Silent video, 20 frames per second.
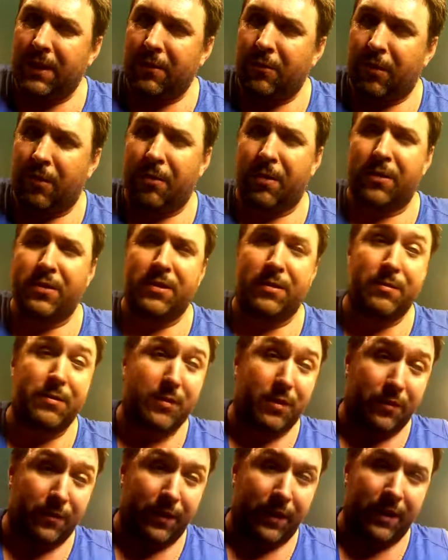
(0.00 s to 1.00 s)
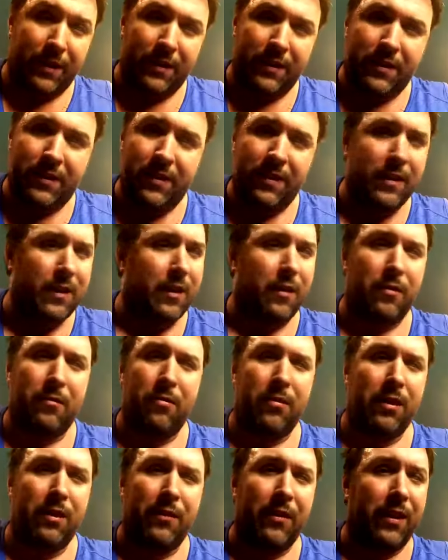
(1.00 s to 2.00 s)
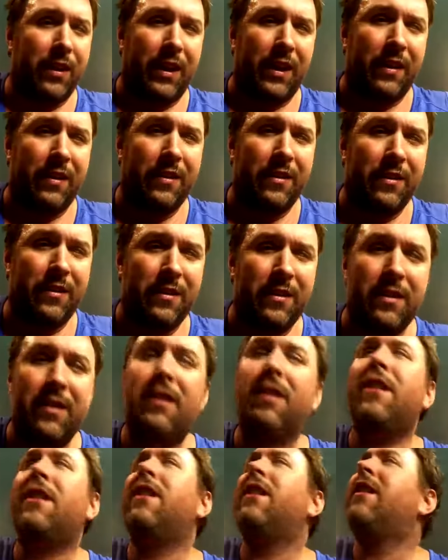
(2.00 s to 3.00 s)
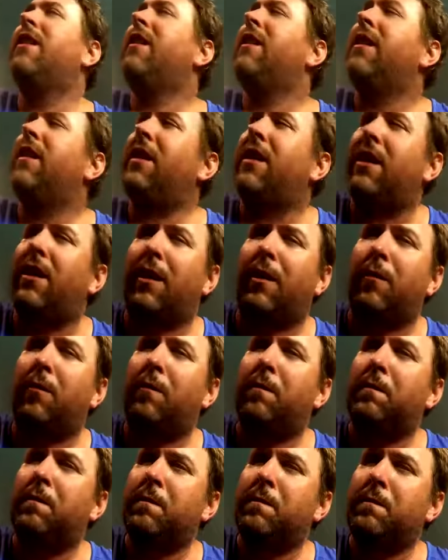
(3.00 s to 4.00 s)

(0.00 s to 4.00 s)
women are subservient. I don't believe in that. Um,